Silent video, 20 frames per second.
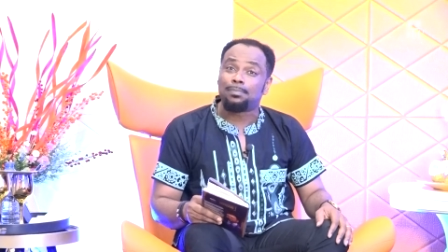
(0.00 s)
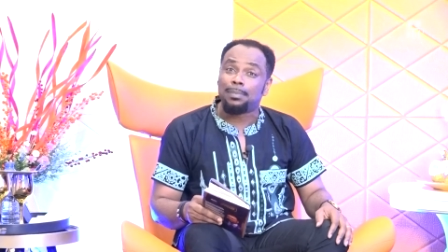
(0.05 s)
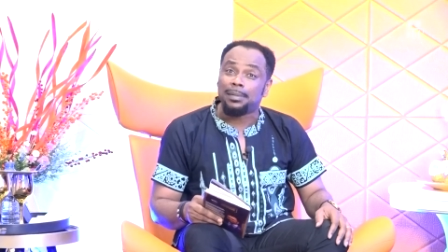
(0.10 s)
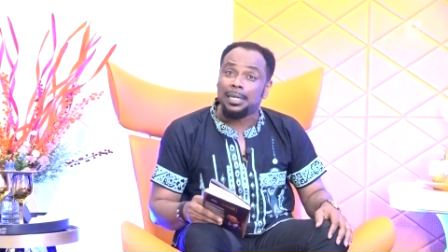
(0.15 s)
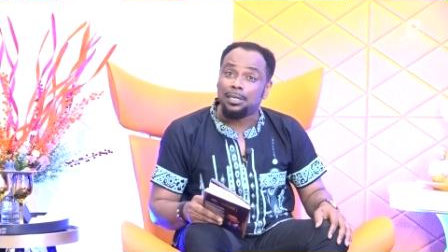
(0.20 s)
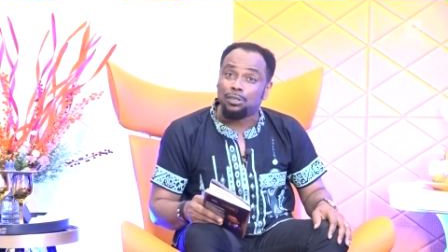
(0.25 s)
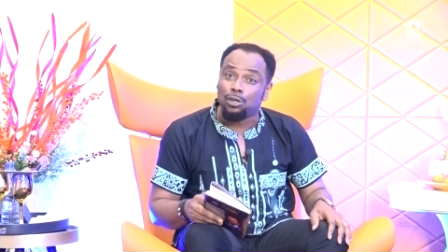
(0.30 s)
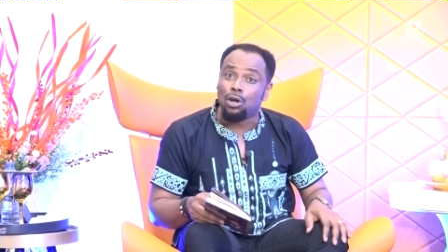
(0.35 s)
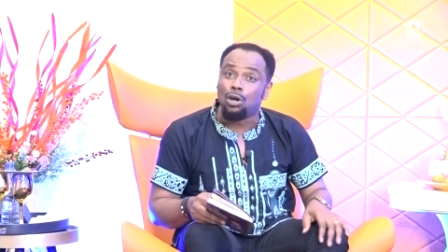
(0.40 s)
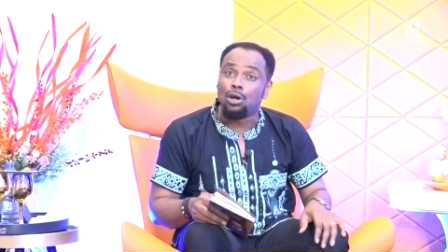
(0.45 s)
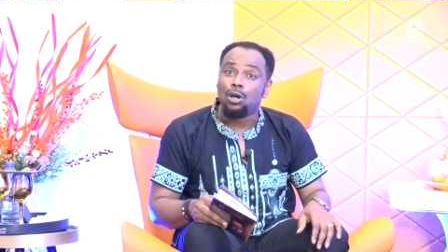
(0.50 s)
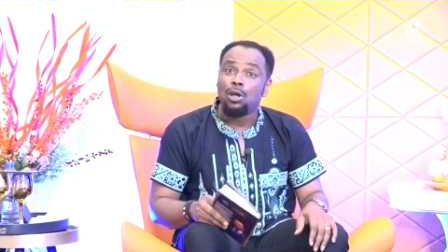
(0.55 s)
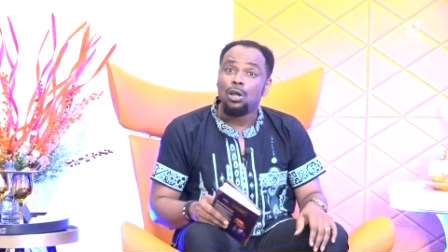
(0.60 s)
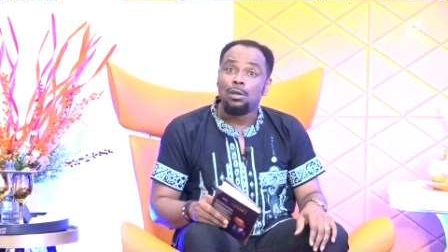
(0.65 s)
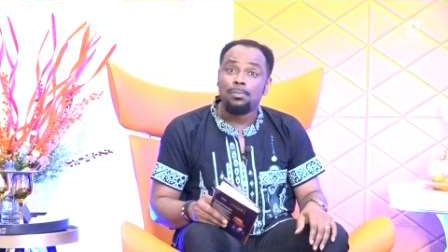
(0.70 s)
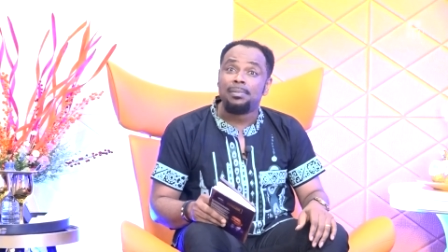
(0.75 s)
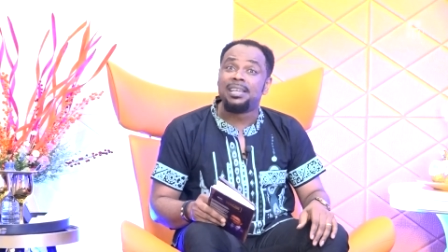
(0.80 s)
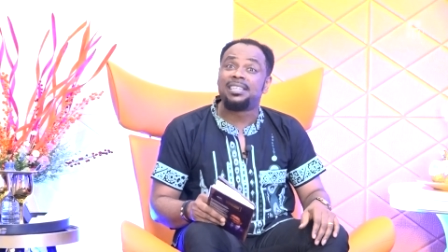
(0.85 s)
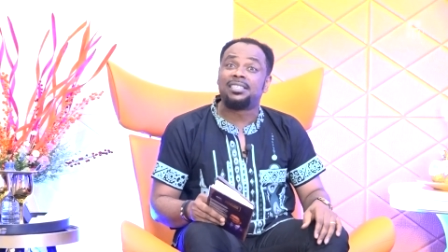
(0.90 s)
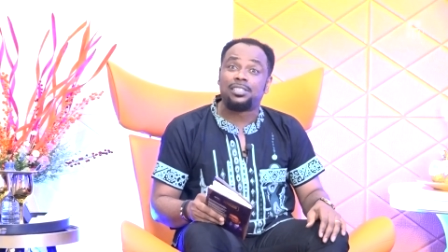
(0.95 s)
Did you
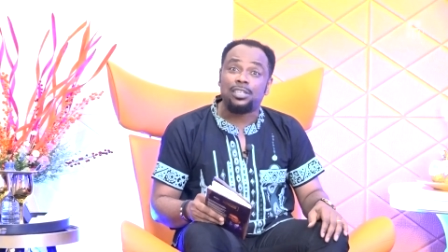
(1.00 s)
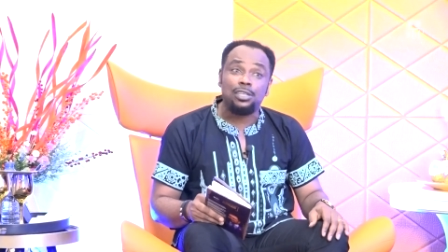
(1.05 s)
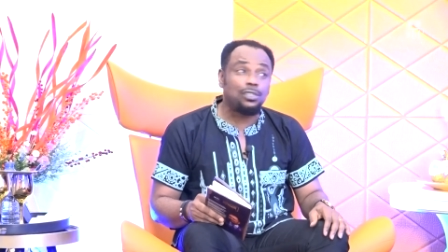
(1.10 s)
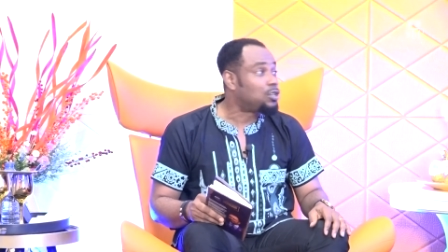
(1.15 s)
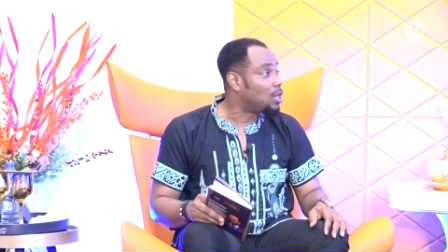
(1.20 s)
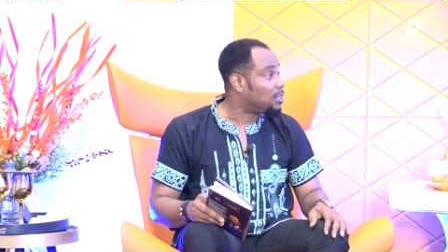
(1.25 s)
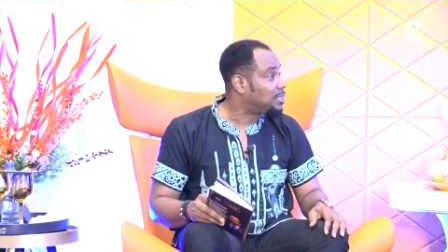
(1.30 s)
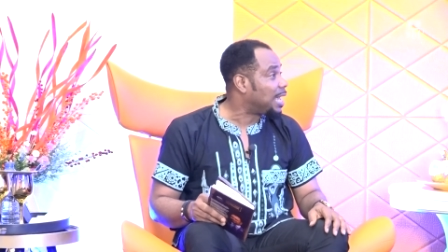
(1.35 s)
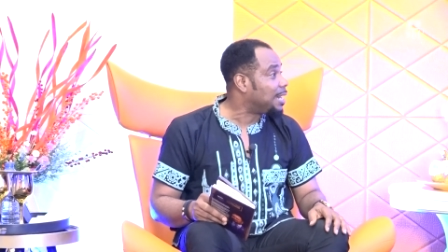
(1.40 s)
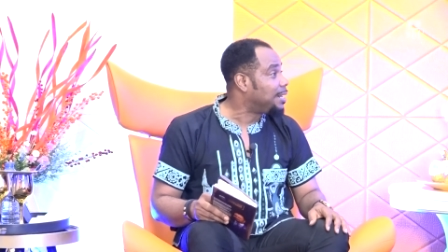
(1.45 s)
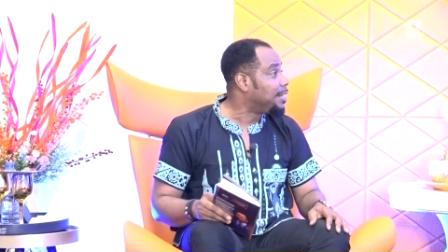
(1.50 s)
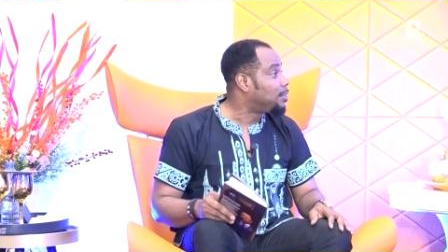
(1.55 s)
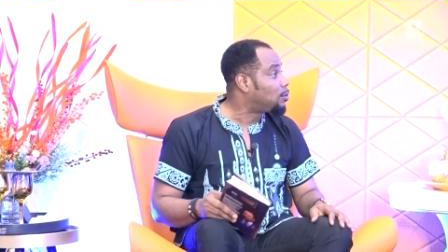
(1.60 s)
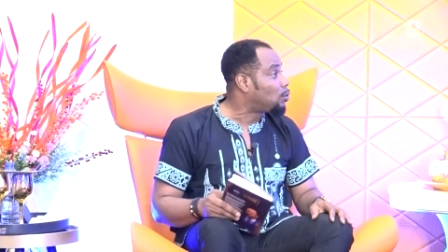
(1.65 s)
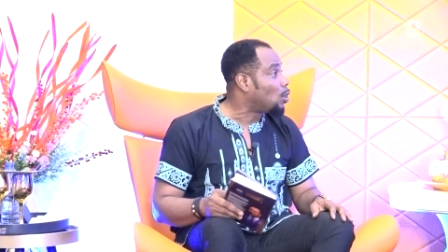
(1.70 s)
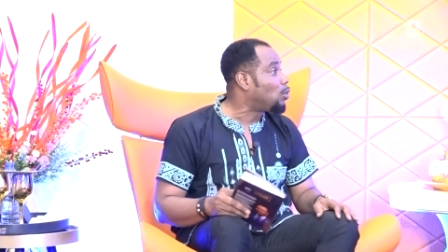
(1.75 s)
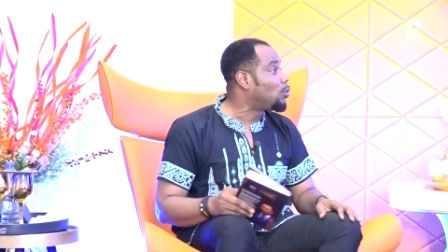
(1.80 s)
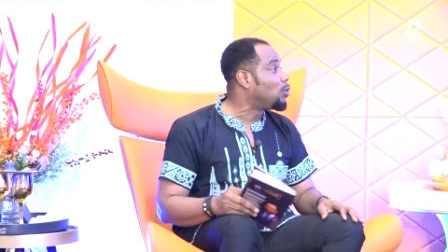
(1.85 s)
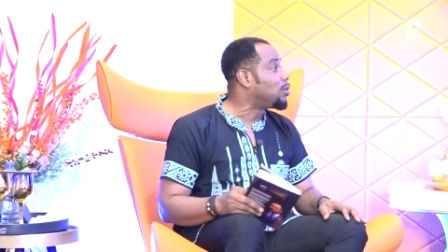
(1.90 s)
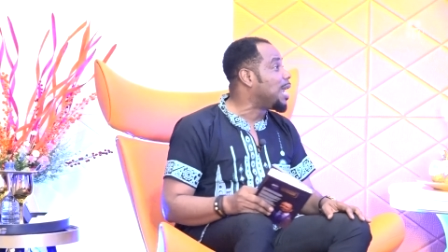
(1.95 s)
meet Jesus and he
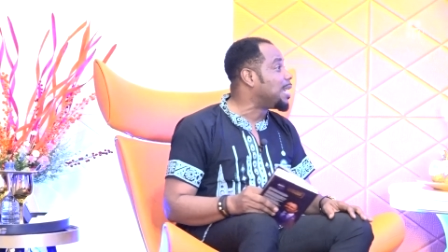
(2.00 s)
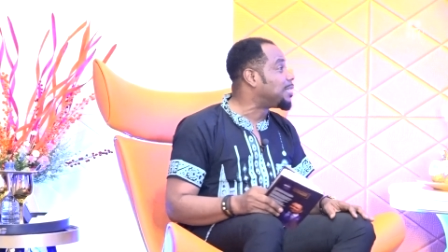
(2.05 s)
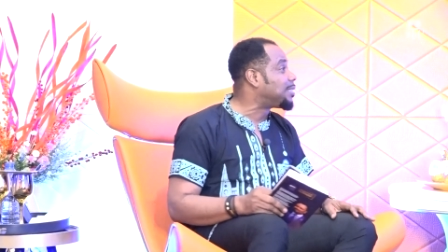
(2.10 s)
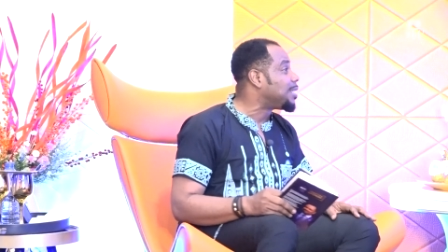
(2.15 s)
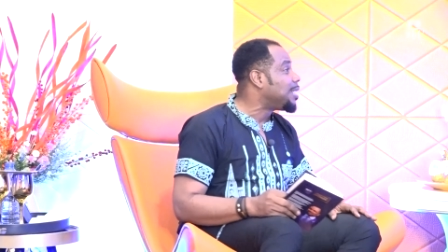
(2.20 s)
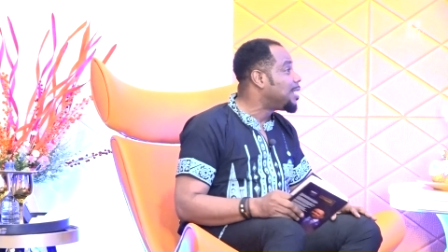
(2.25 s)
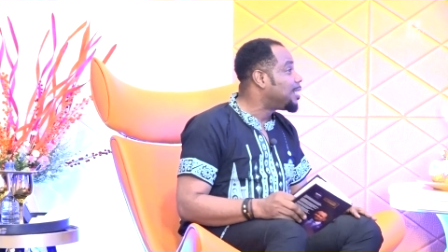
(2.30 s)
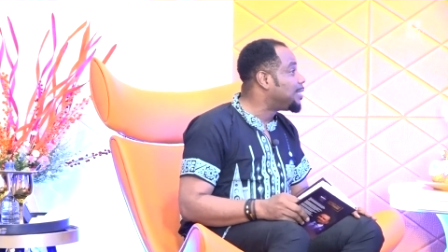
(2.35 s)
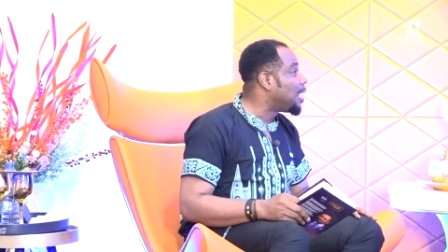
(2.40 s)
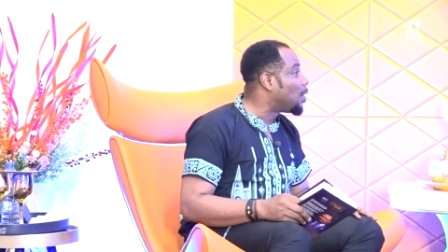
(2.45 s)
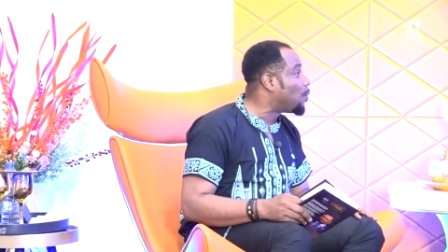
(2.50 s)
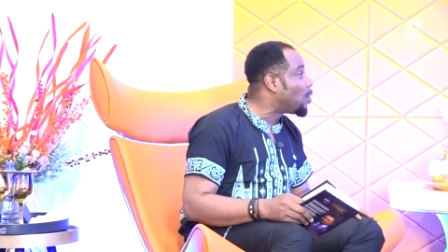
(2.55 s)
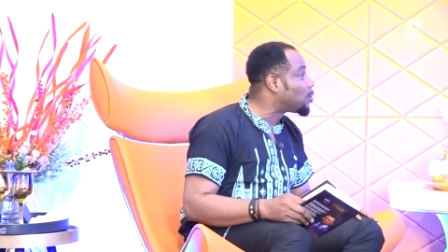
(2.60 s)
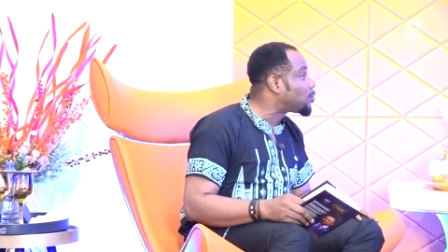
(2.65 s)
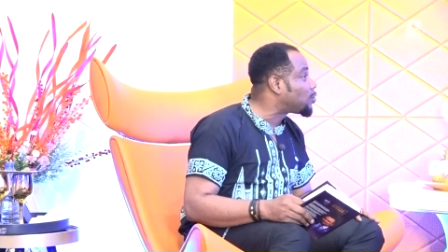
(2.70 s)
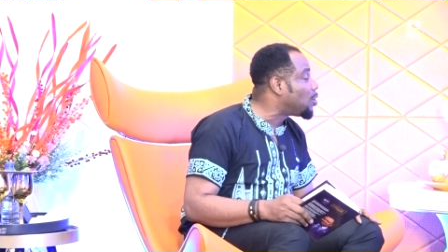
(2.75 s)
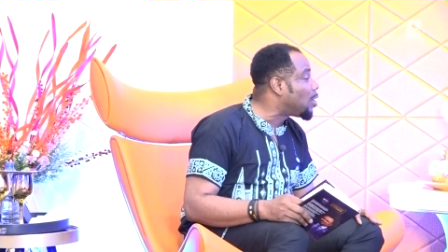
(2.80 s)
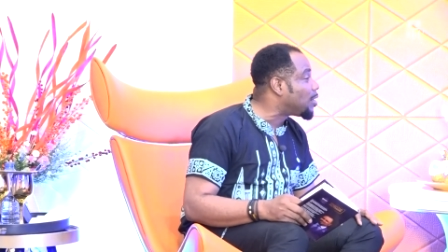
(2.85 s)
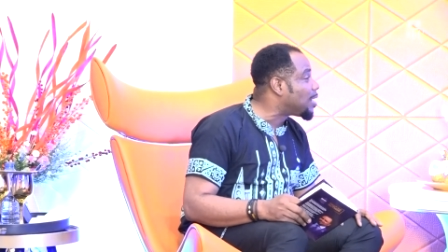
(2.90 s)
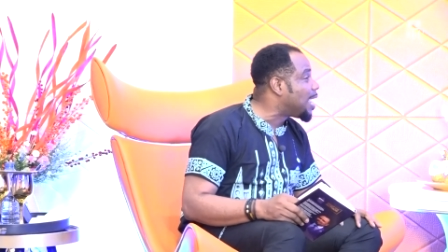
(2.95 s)
told you that there was
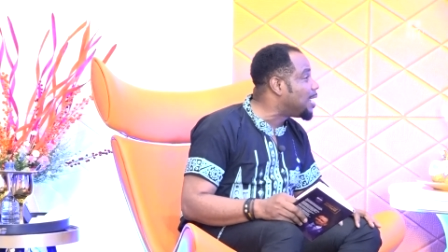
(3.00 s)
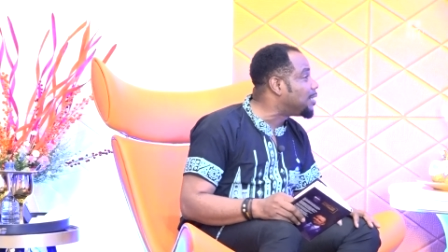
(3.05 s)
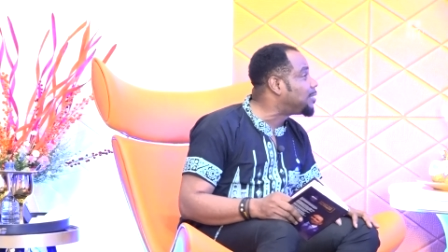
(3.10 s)
no night